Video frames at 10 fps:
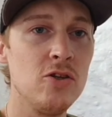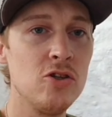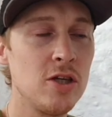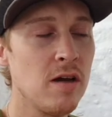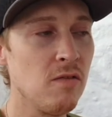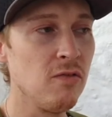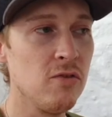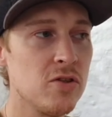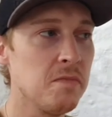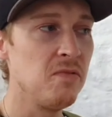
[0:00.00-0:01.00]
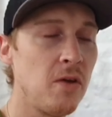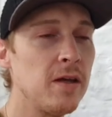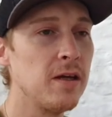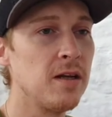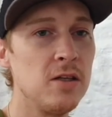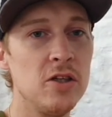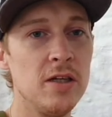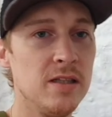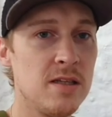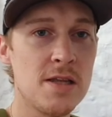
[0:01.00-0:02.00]
You're just going through something, and
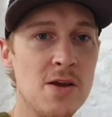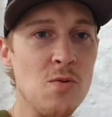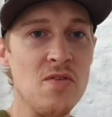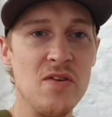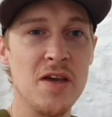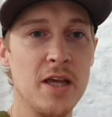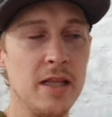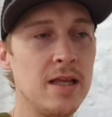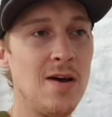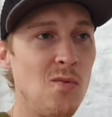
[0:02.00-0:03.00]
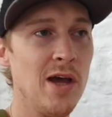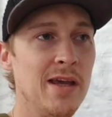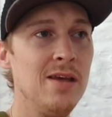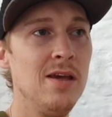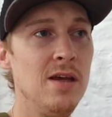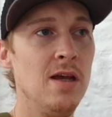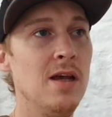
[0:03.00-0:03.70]
you need to deal with it in that way